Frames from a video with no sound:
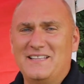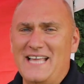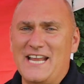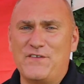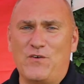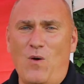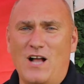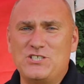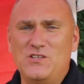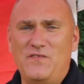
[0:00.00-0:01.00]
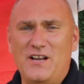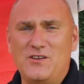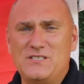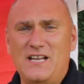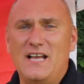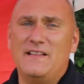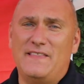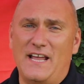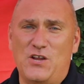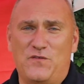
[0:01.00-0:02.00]
Thank you for watching the video today.
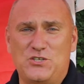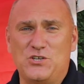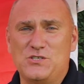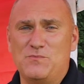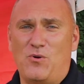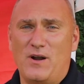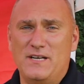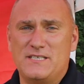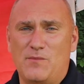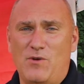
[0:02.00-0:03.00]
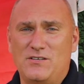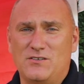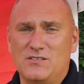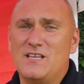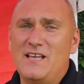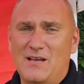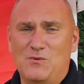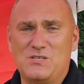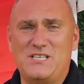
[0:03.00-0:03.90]
Thank you for choosing Party Time Rentals, and we'll